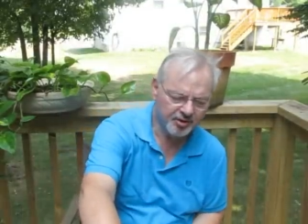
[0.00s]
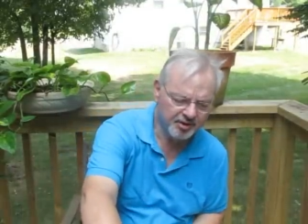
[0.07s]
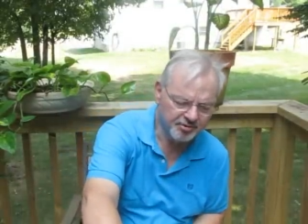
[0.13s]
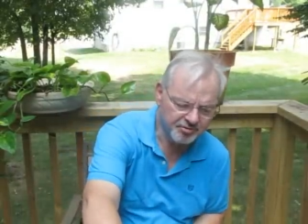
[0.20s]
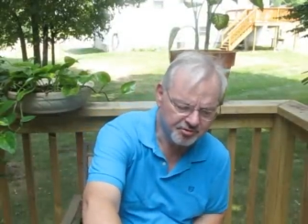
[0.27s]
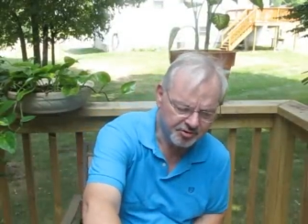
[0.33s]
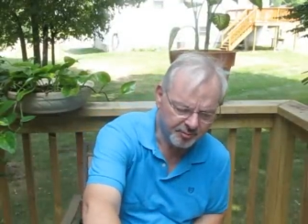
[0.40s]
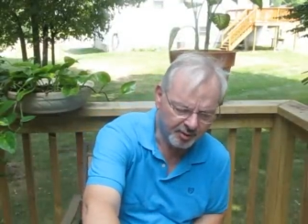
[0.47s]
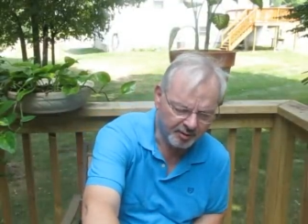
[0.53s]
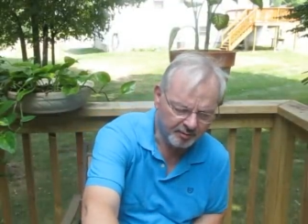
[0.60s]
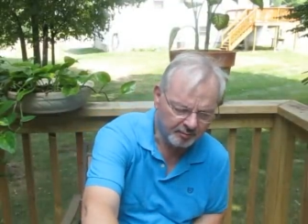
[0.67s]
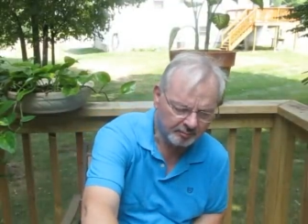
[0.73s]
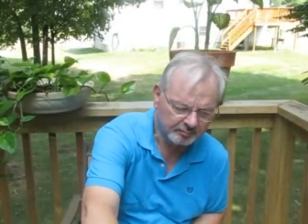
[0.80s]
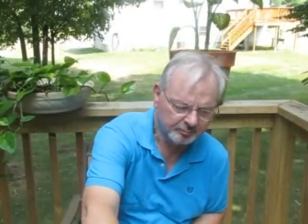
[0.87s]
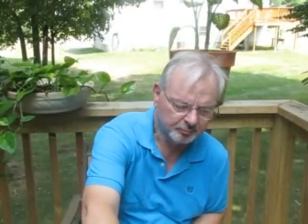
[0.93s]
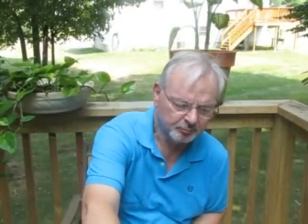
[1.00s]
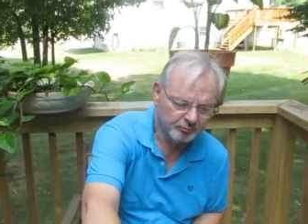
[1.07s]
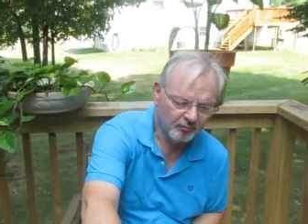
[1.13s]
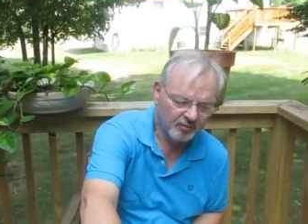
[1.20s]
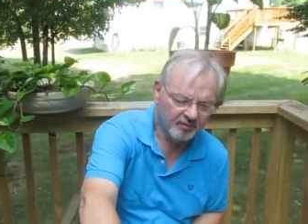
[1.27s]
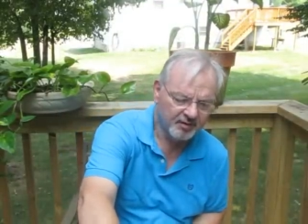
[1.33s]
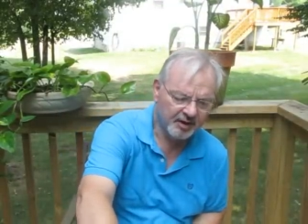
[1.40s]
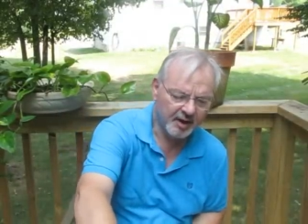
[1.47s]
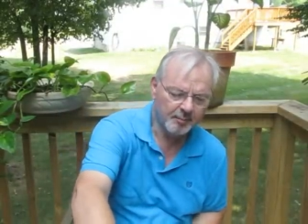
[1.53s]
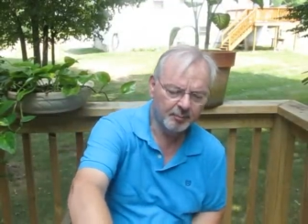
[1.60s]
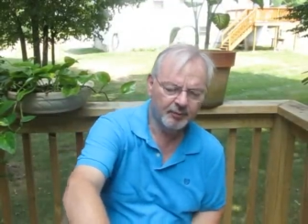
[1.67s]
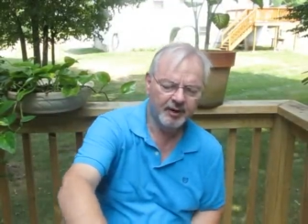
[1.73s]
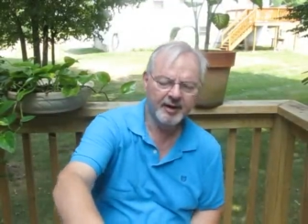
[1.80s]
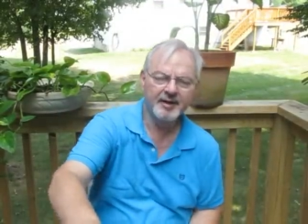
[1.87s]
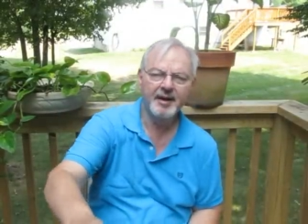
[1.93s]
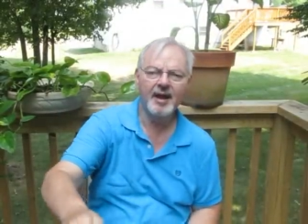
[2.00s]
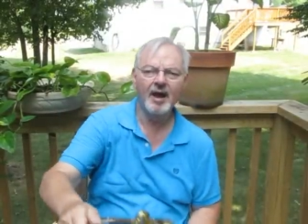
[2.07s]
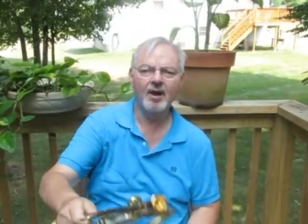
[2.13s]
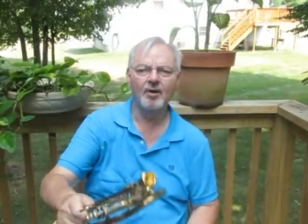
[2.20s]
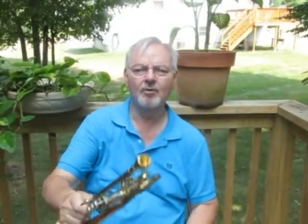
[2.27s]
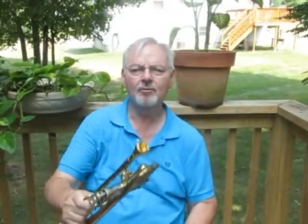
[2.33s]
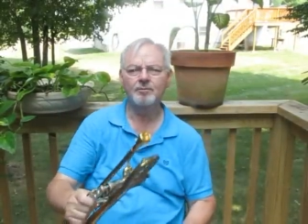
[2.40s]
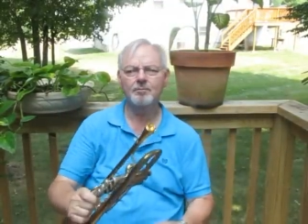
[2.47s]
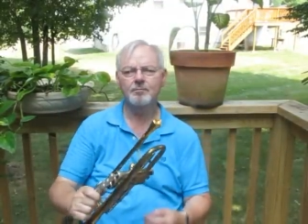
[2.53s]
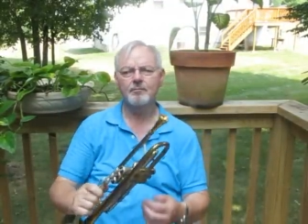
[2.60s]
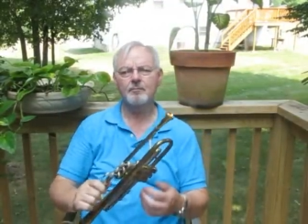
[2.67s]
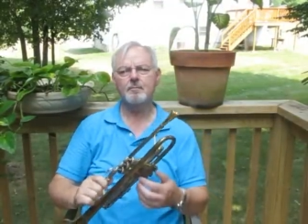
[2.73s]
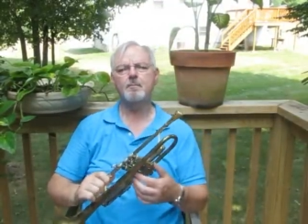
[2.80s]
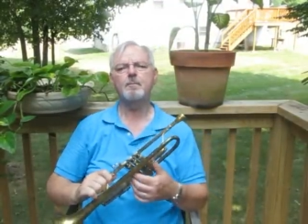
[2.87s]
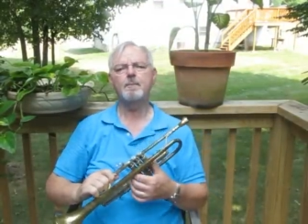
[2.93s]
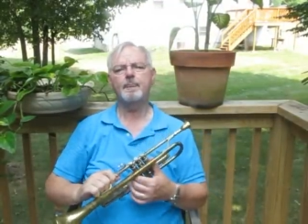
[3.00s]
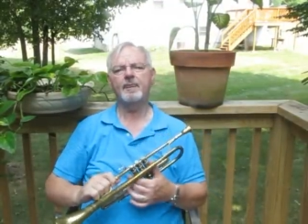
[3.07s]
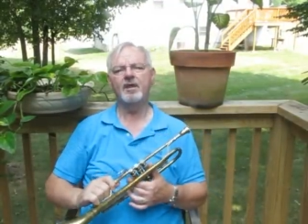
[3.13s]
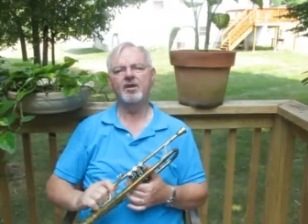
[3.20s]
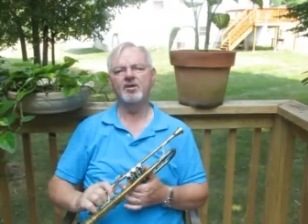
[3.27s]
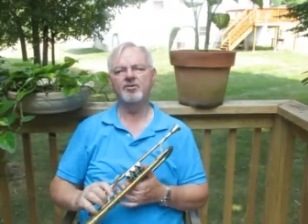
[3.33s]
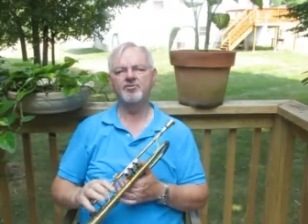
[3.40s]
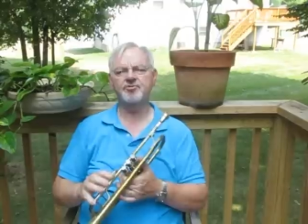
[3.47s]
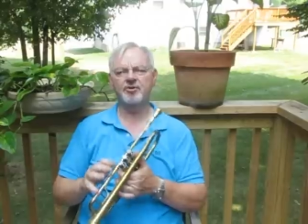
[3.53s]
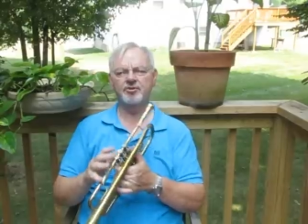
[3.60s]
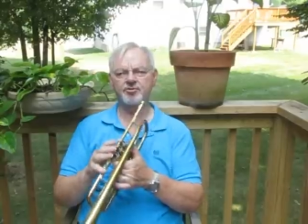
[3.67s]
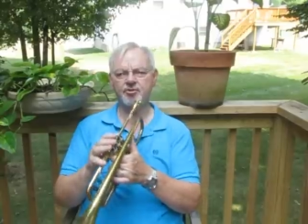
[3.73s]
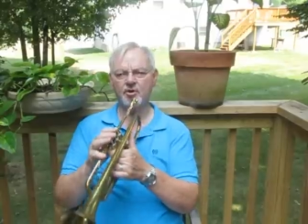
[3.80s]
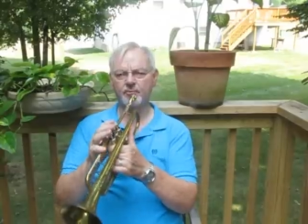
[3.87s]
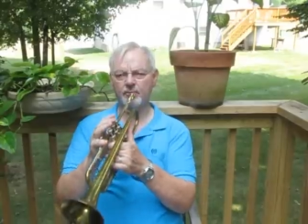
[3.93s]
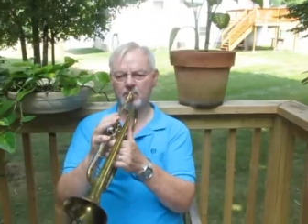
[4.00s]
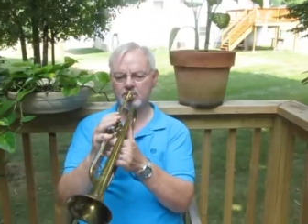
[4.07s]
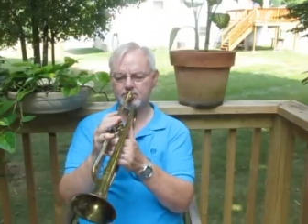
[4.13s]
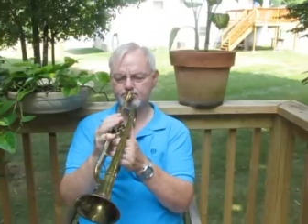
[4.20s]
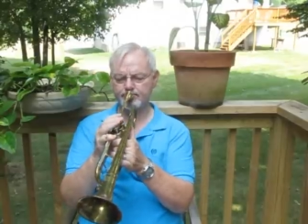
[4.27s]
instrument that I play now is a trumpet.